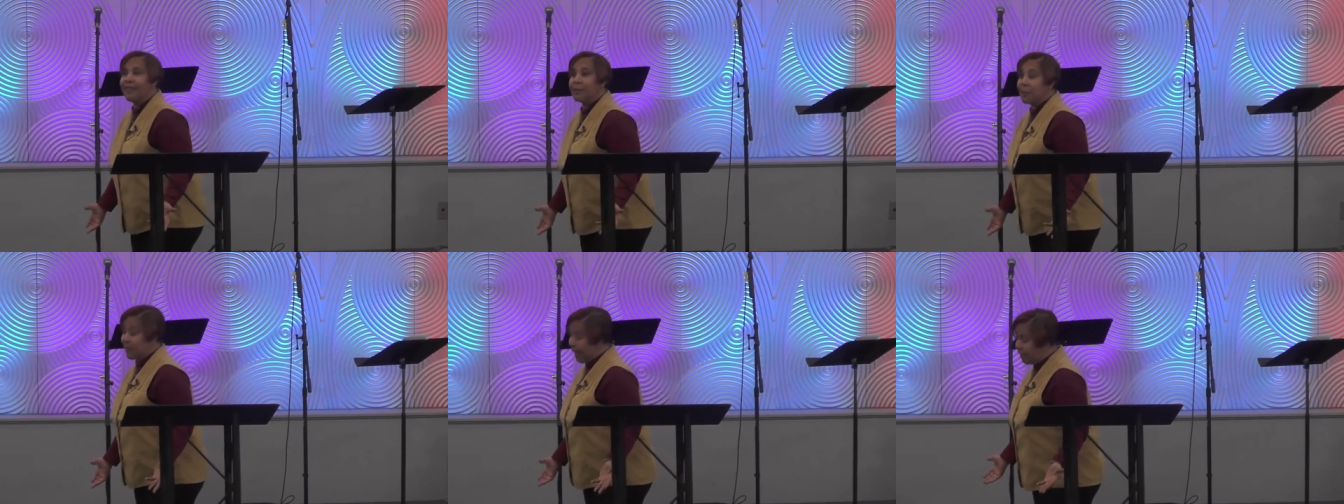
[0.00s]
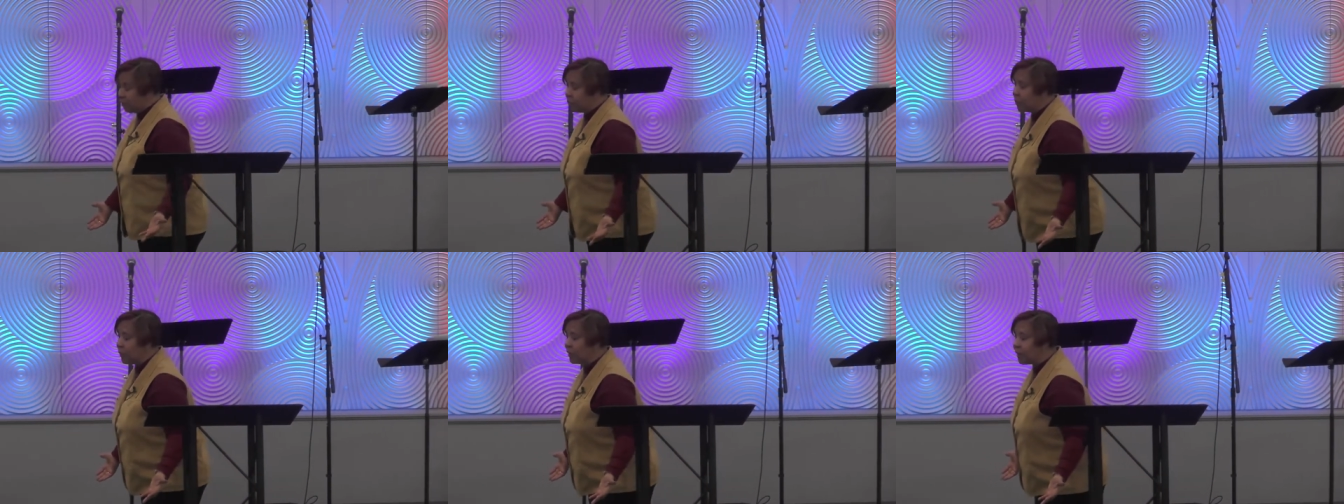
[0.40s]
But I
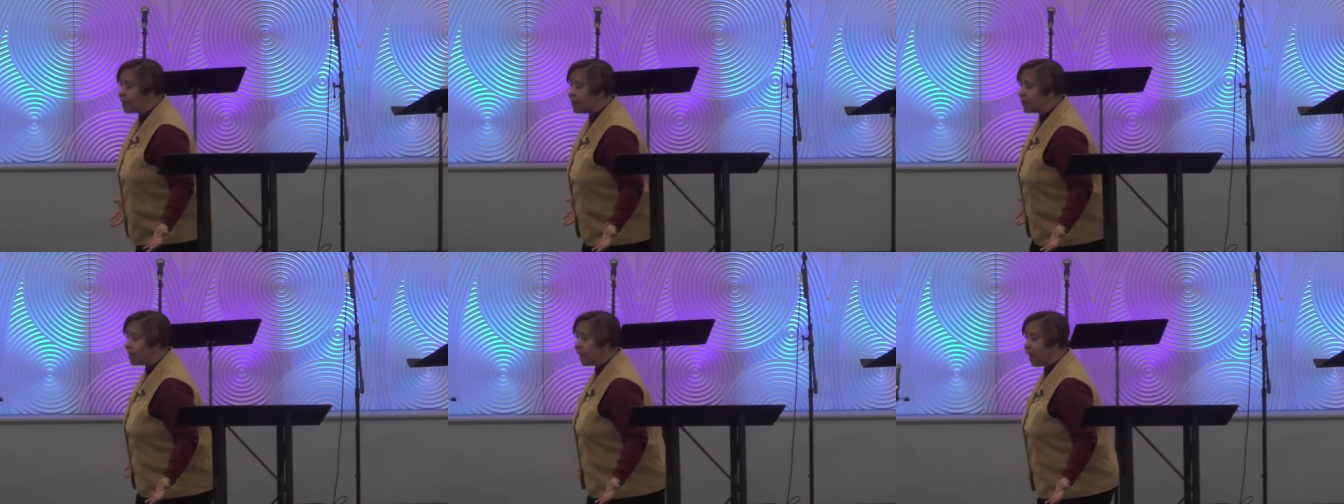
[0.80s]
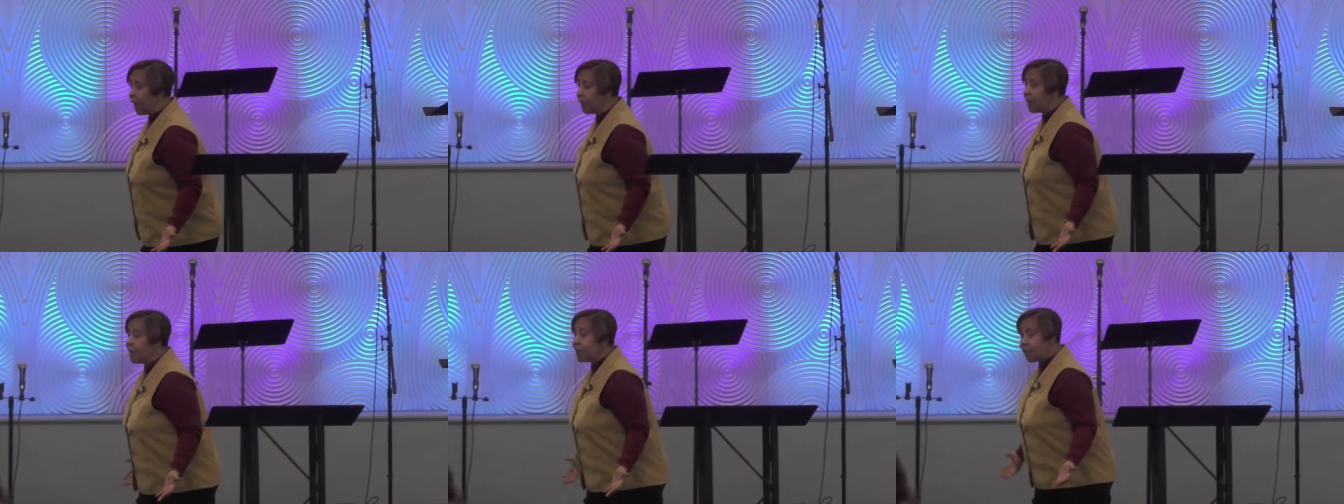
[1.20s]
do want a Yukon.